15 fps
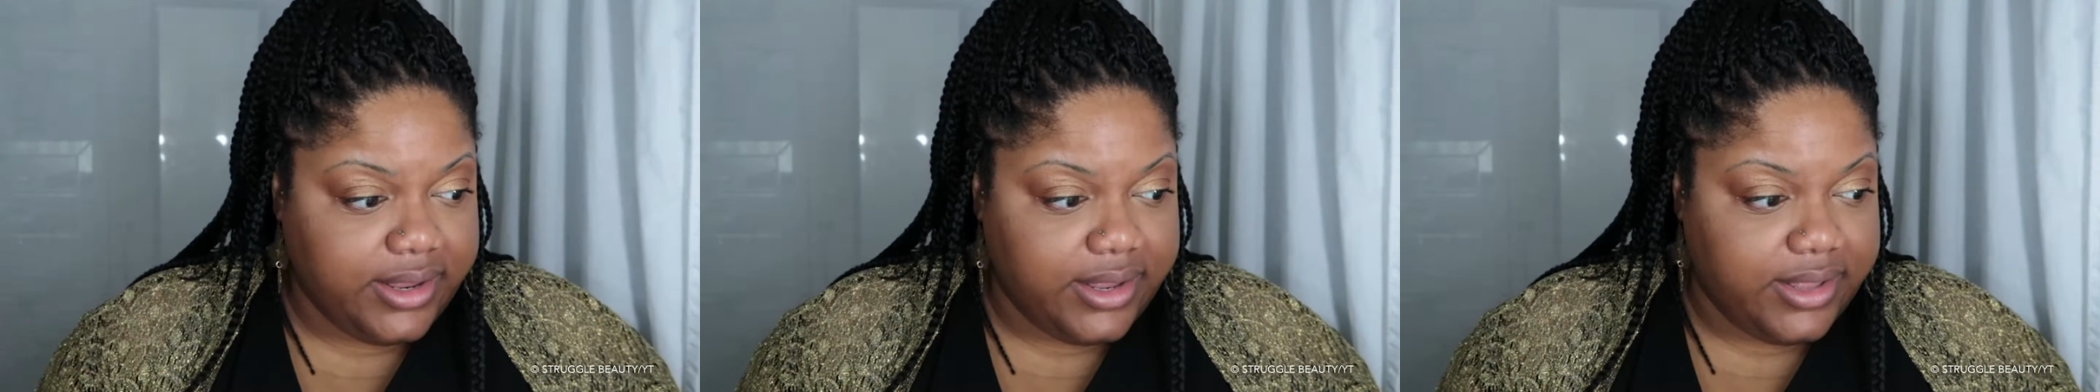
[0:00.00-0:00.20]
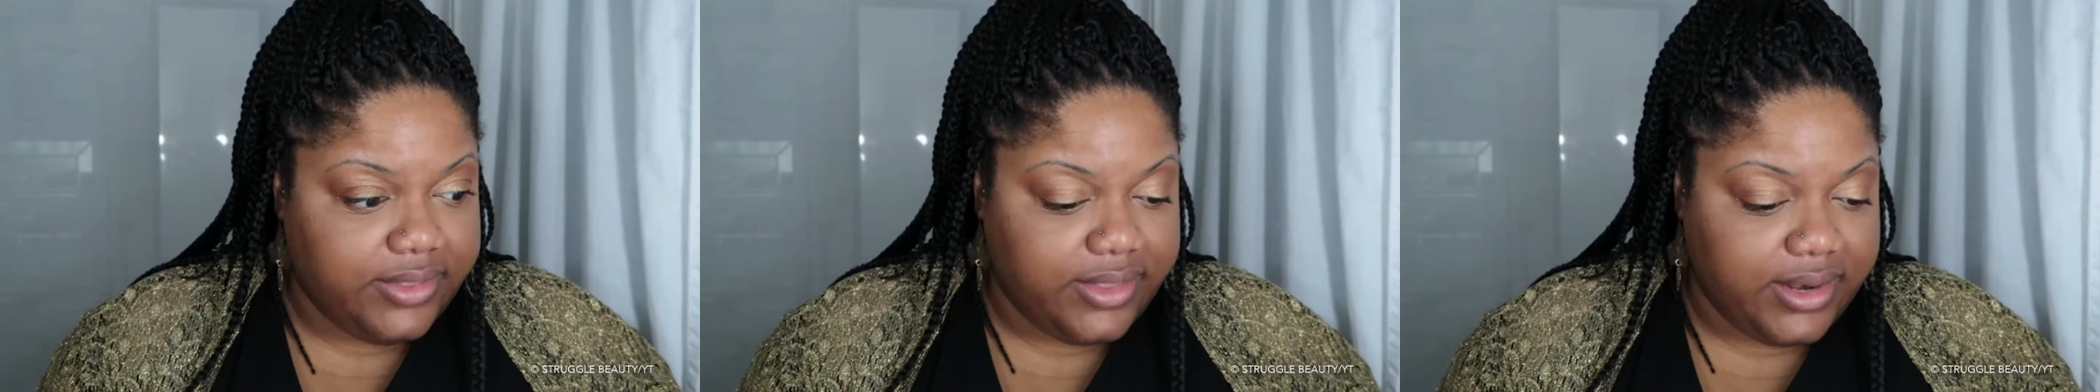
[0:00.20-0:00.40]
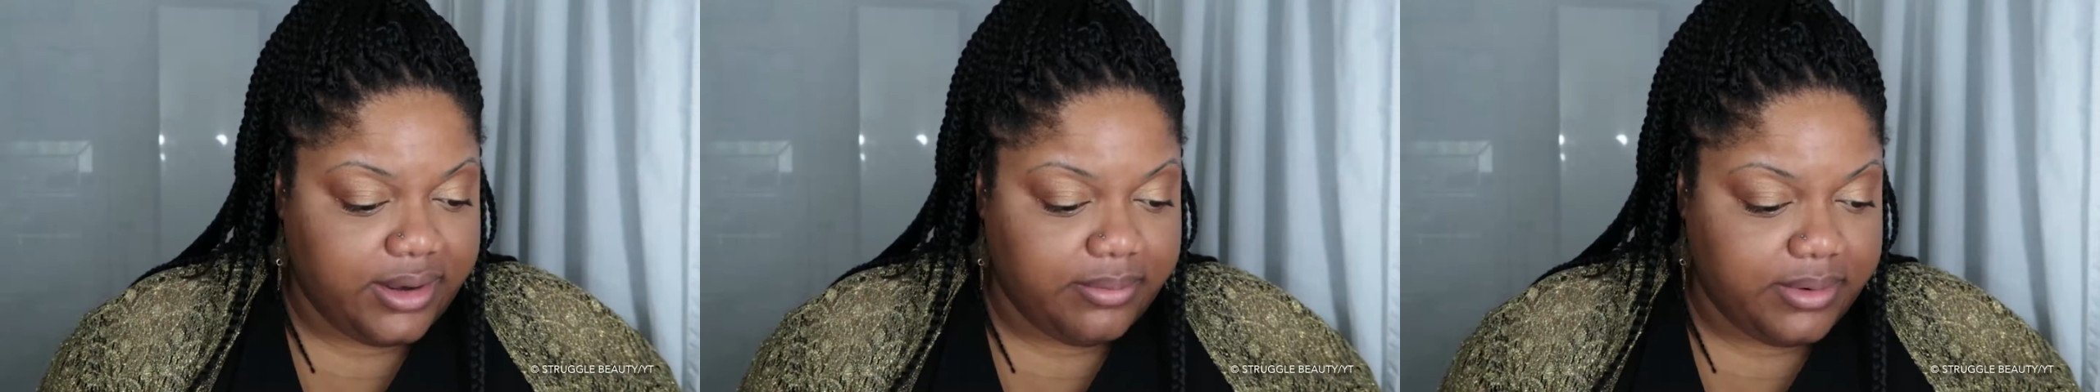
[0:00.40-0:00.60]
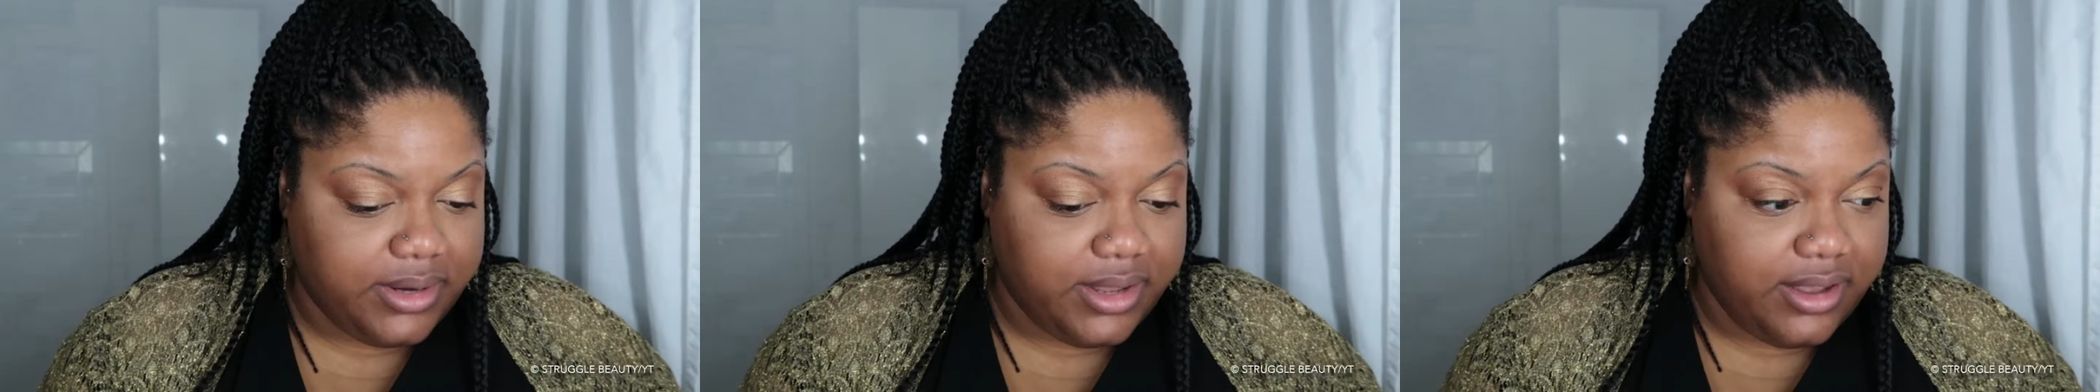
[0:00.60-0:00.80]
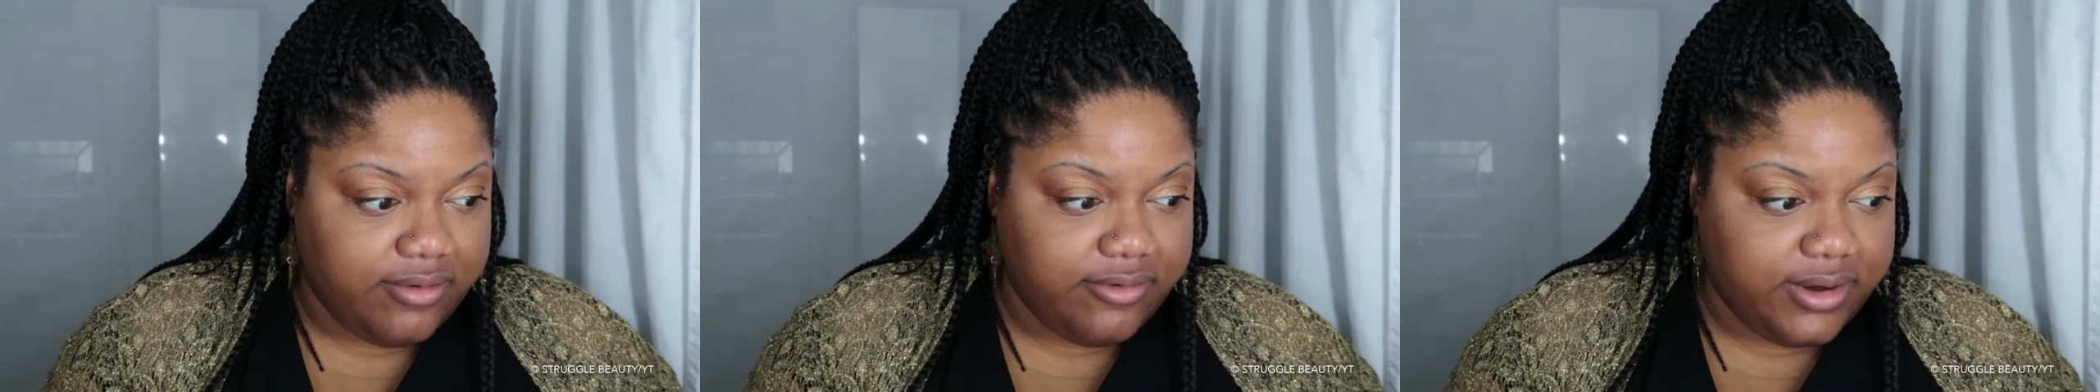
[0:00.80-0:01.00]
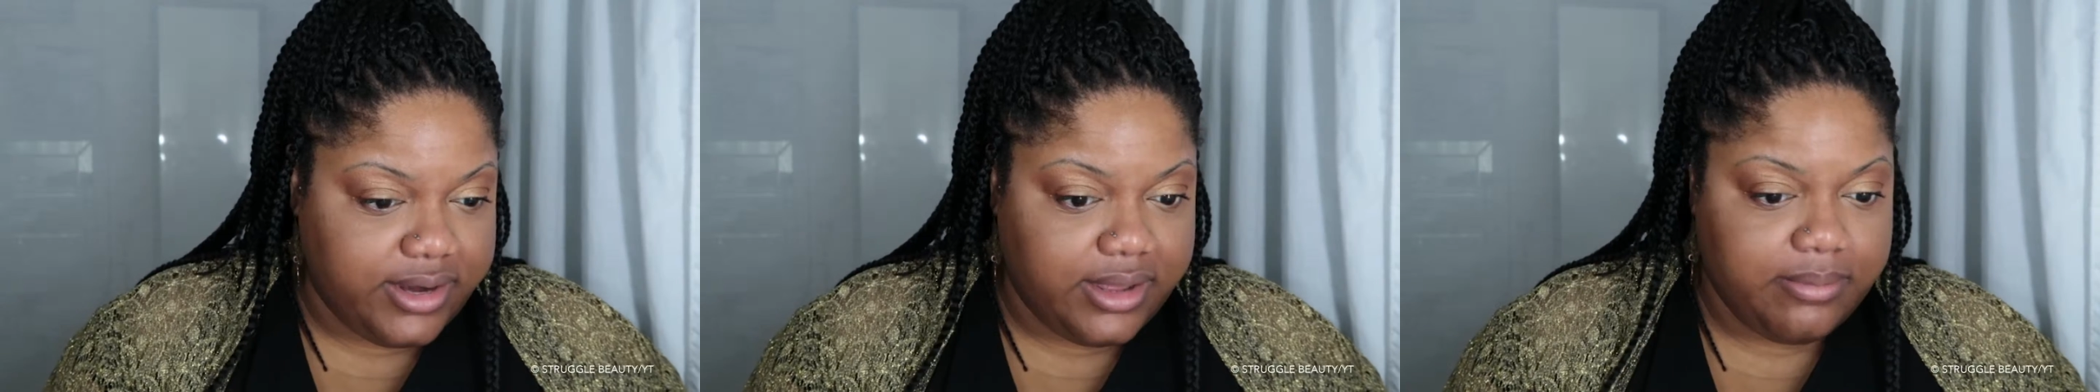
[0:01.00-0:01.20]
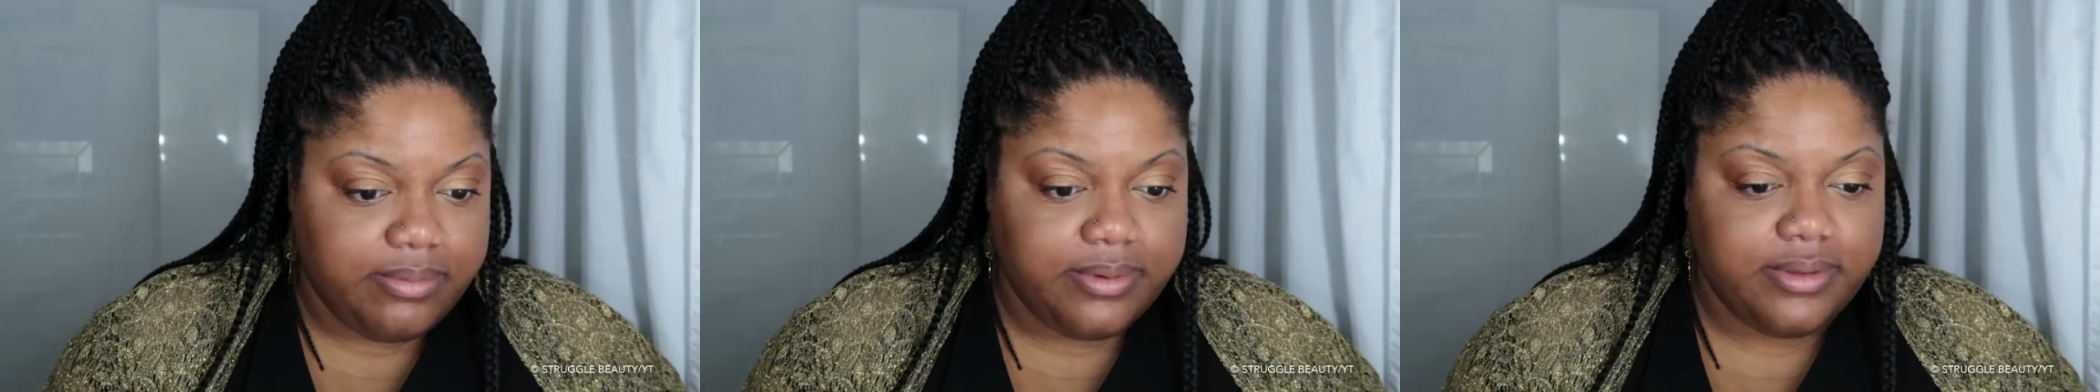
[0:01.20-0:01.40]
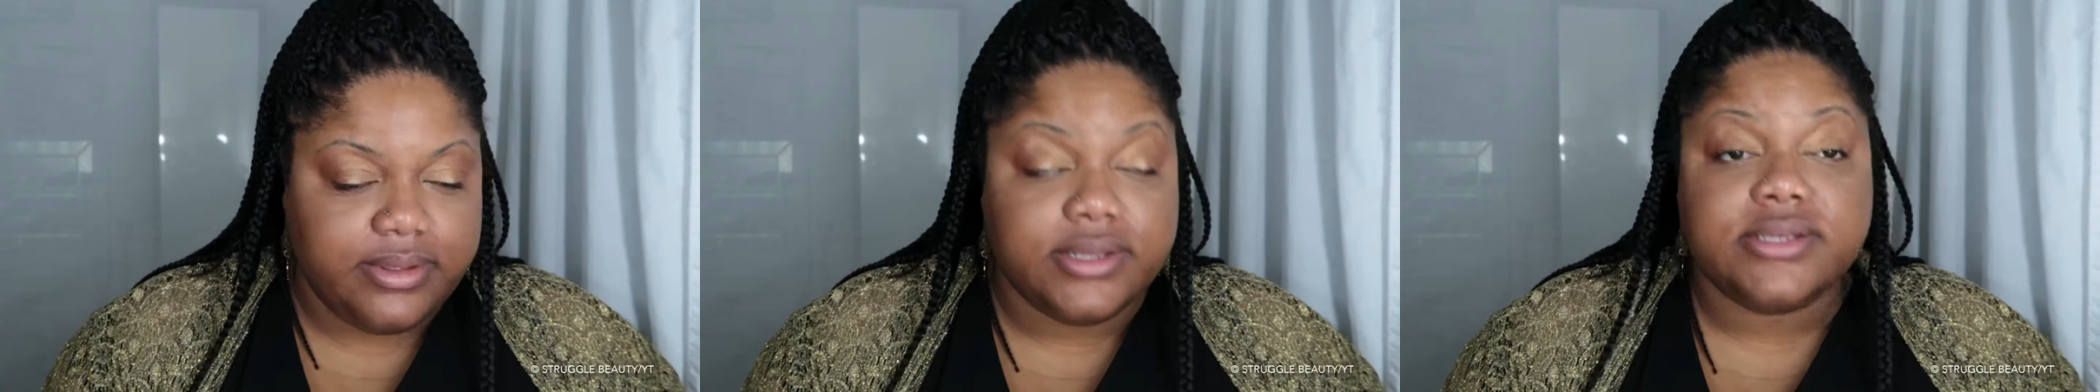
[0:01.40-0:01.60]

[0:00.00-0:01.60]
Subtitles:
And then I'm gonna cover it up.